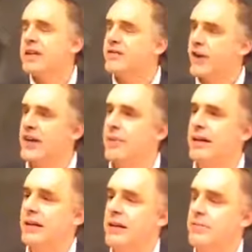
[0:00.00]
is
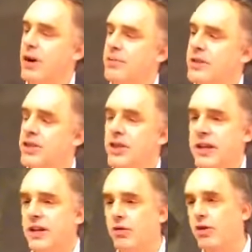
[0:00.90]
fundamentally the proposition
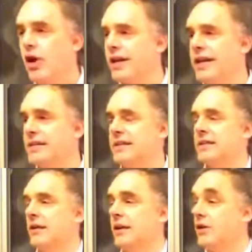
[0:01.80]
that you're not
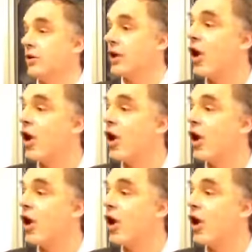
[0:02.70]
necessarily, your